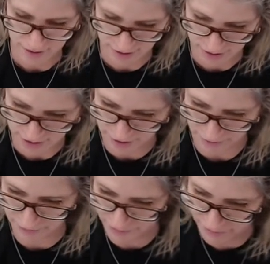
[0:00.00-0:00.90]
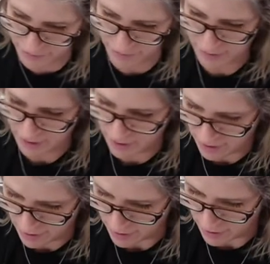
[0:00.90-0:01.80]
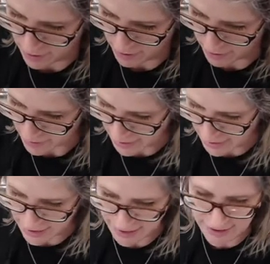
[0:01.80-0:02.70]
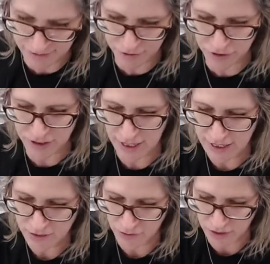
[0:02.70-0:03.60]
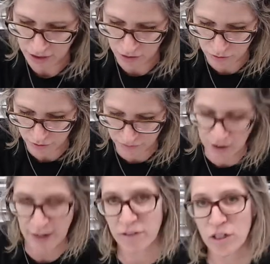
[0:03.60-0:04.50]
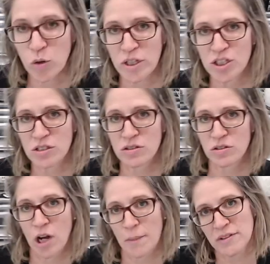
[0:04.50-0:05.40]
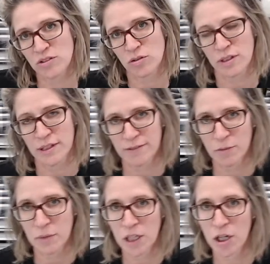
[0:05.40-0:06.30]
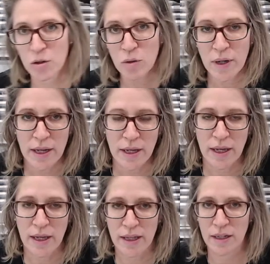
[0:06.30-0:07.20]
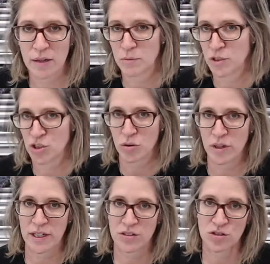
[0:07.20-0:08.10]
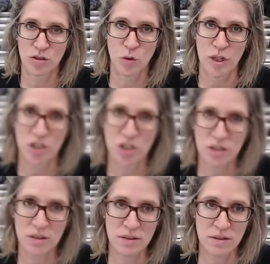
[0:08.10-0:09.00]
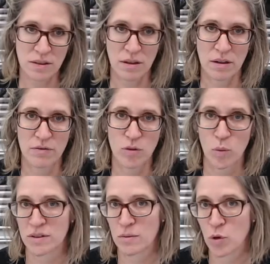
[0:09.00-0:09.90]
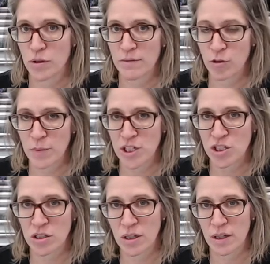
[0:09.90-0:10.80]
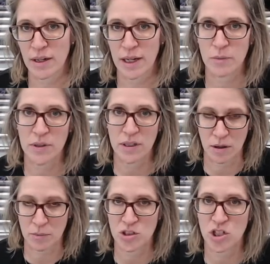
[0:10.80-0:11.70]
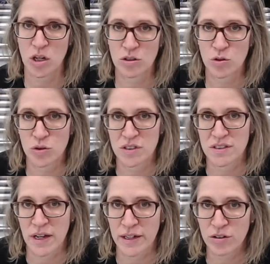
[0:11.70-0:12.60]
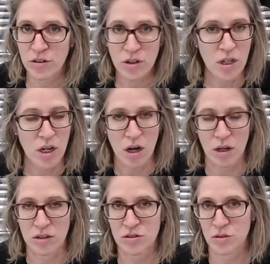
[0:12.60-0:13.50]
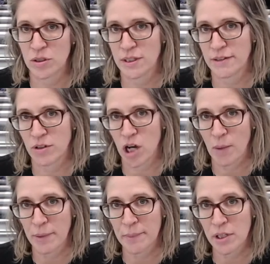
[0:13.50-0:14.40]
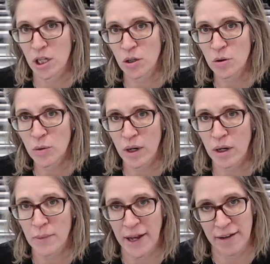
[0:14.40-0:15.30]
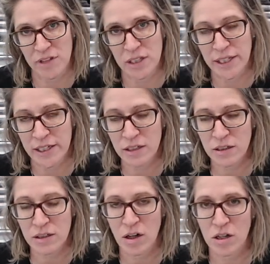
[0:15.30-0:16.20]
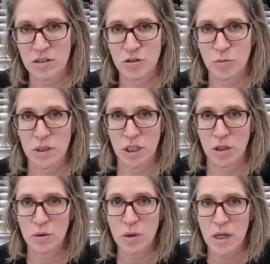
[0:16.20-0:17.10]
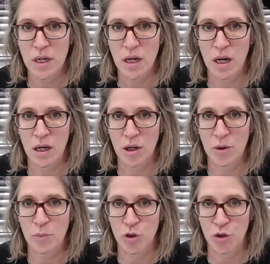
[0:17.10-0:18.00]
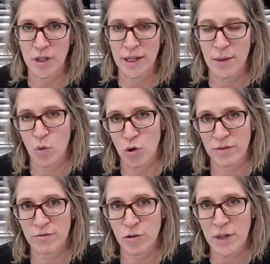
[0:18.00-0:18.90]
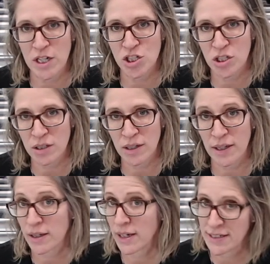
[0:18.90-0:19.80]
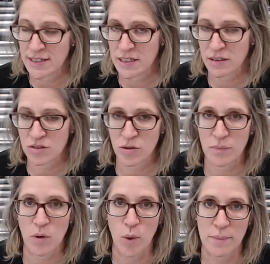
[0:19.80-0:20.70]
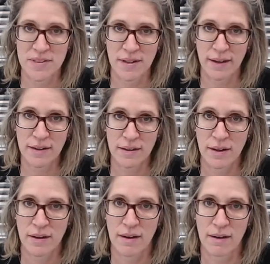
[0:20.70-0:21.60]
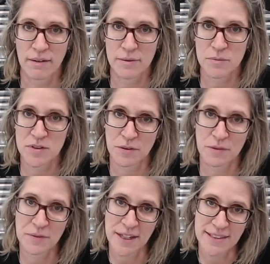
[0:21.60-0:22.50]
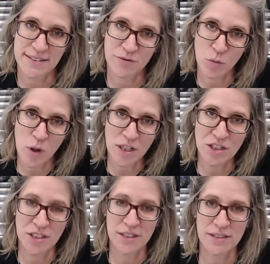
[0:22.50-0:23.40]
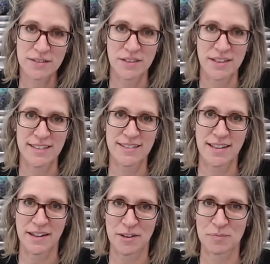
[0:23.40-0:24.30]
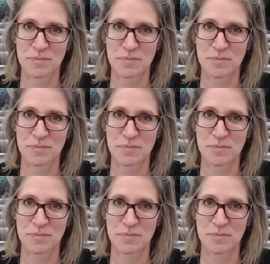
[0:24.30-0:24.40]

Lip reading: So, all right, that's it for today's video. If you have any questions or comments, you can leave them below, and I'll be sure to answer your questions. If you want some more information on how to become a Chalk Couture designer, also you could leave a comment below. I have the link also below where you can get more information and ideas from the website. So thanks for watching. Till next time.